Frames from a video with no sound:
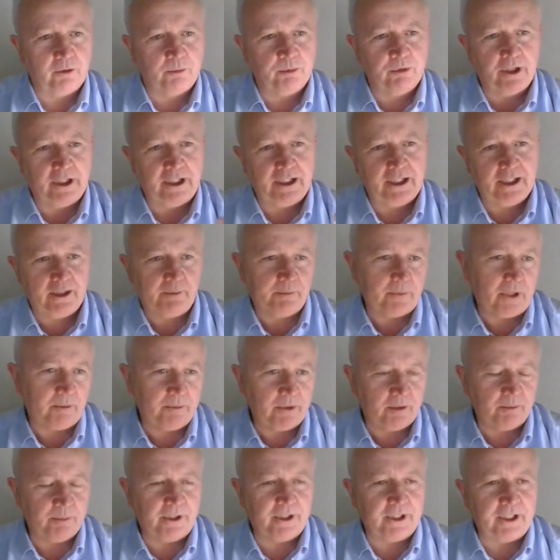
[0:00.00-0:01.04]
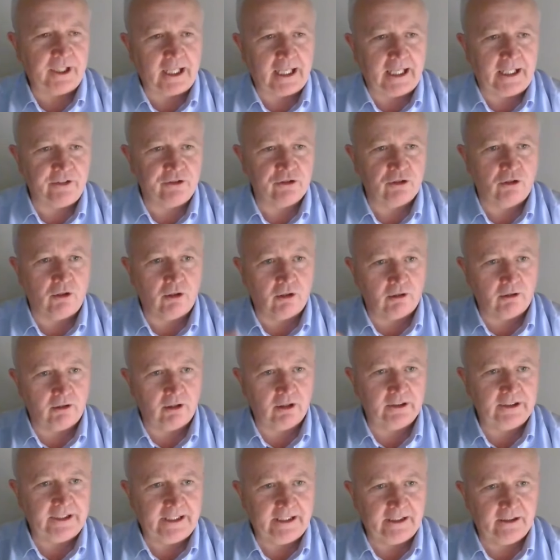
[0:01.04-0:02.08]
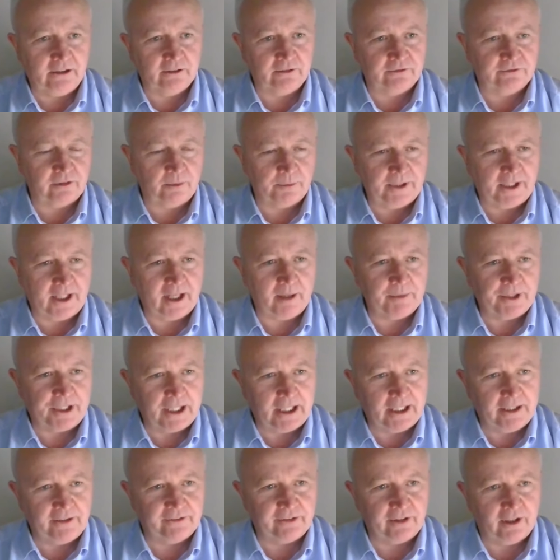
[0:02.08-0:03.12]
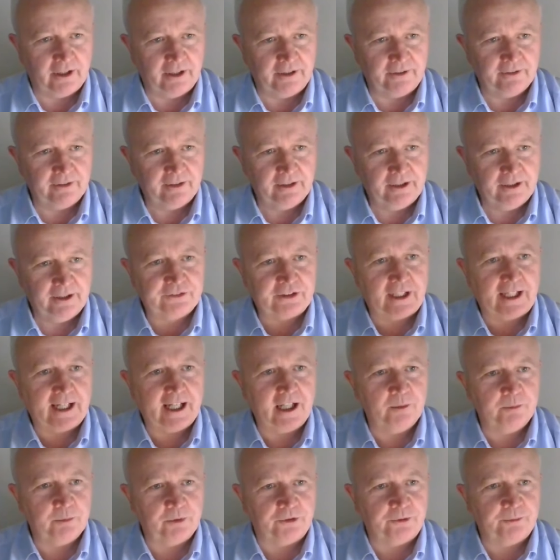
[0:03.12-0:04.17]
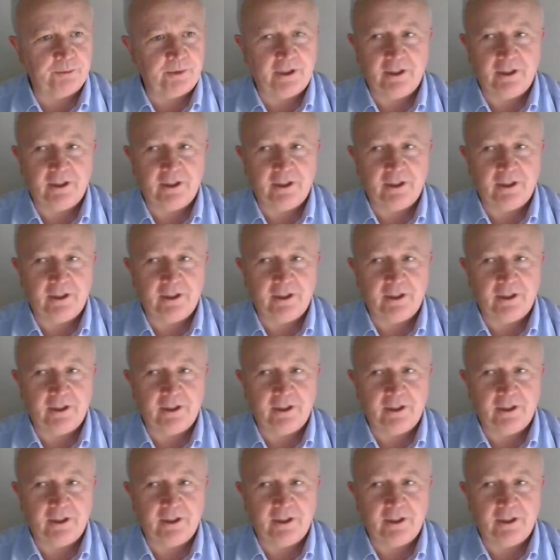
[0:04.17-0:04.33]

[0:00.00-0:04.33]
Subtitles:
or we're bringing in maybe a bit of HR or legal from the M&A side to help us.